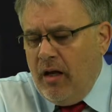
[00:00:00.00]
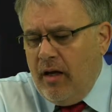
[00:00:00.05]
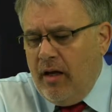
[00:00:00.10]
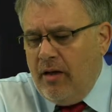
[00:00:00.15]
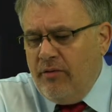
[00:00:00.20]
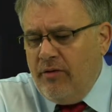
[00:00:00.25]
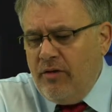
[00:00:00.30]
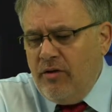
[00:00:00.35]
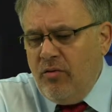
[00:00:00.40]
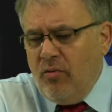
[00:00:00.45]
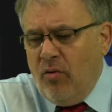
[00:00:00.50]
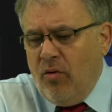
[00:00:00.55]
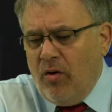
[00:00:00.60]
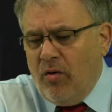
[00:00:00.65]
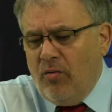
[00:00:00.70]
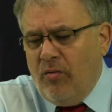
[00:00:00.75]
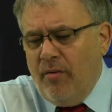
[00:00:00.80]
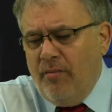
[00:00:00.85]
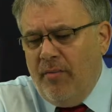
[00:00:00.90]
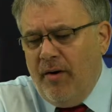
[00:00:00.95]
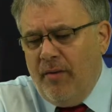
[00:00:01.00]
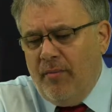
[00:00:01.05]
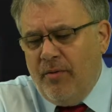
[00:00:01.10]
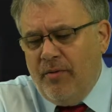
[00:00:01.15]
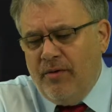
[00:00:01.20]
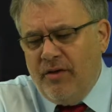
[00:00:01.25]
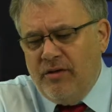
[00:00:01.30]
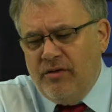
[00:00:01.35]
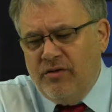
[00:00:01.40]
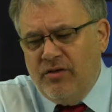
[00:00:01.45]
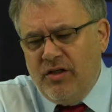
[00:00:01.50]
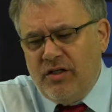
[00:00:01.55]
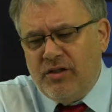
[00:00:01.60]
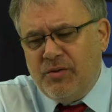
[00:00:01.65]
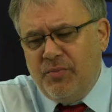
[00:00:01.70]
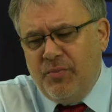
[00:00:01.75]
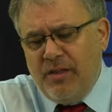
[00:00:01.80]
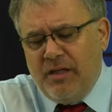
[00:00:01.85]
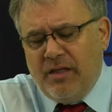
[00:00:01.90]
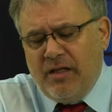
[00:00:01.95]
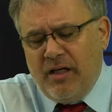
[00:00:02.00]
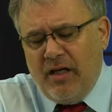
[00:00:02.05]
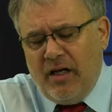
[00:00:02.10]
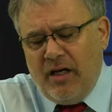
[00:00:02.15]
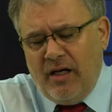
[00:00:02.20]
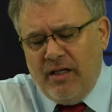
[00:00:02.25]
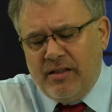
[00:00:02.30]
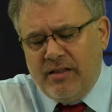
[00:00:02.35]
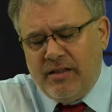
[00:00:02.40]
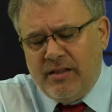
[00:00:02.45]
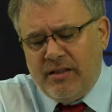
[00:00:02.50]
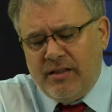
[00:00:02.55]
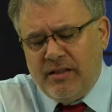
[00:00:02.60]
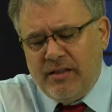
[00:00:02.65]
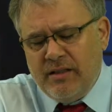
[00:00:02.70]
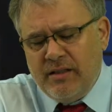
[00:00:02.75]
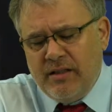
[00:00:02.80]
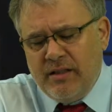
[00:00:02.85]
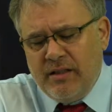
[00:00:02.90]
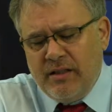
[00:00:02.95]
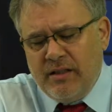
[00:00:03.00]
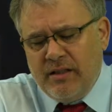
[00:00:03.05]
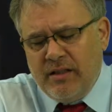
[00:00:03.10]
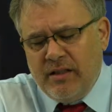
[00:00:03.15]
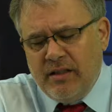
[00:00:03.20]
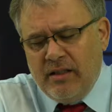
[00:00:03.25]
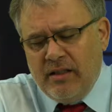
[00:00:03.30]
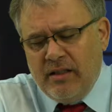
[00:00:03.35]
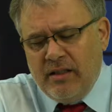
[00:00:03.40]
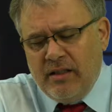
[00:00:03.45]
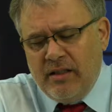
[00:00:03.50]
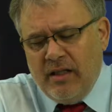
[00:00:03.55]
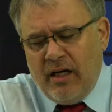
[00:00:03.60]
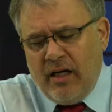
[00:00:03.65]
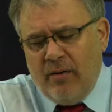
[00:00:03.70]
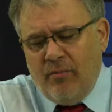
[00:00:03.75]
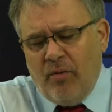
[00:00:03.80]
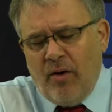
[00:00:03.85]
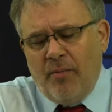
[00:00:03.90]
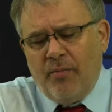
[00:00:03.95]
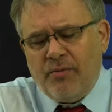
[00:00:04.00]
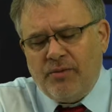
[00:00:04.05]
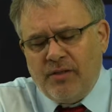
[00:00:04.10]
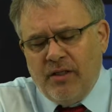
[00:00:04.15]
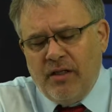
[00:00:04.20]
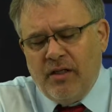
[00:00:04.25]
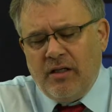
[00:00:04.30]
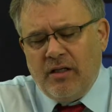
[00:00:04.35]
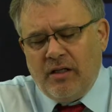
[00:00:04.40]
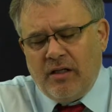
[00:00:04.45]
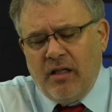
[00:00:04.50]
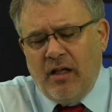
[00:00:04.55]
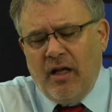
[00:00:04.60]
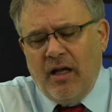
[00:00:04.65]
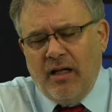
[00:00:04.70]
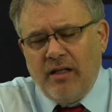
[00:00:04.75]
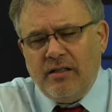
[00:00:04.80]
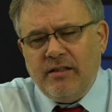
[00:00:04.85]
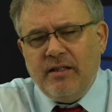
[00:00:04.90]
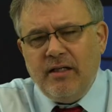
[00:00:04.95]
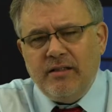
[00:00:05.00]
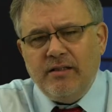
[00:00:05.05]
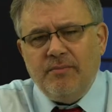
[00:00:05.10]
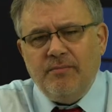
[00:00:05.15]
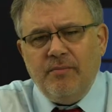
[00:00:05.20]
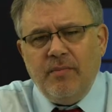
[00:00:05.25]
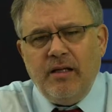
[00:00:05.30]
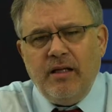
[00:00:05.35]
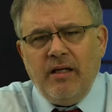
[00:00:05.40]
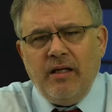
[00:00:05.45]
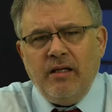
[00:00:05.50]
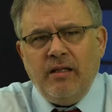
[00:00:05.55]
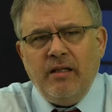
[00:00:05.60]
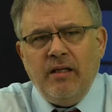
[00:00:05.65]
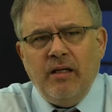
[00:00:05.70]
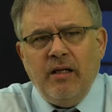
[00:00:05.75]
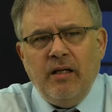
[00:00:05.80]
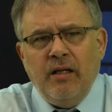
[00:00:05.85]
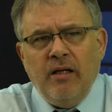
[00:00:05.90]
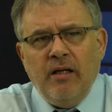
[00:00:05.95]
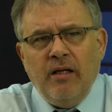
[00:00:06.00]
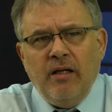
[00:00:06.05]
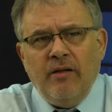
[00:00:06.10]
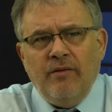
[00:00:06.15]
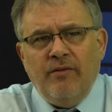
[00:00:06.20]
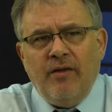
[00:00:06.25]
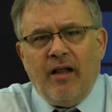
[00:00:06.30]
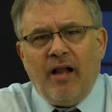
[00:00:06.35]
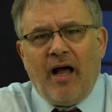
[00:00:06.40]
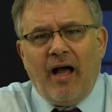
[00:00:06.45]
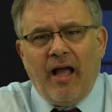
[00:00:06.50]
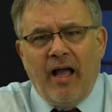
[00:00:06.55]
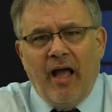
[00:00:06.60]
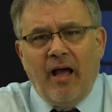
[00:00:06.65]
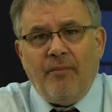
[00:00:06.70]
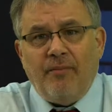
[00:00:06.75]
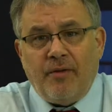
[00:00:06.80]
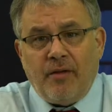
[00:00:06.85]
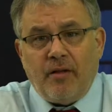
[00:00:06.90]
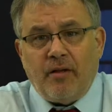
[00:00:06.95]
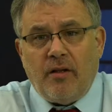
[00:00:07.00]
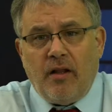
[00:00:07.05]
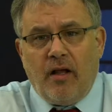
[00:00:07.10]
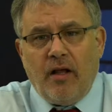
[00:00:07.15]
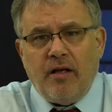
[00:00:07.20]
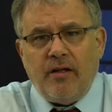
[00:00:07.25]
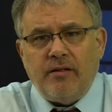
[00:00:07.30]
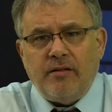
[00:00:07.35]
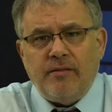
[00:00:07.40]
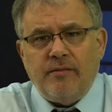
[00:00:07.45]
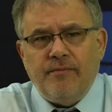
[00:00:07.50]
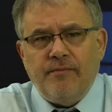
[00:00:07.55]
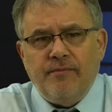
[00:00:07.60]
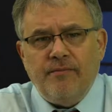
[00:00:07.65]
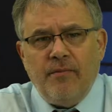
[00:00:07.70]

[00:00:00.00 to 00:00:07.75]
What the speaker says: And then you want to remember that just because I'm representing a client doesn't mean that I am the client.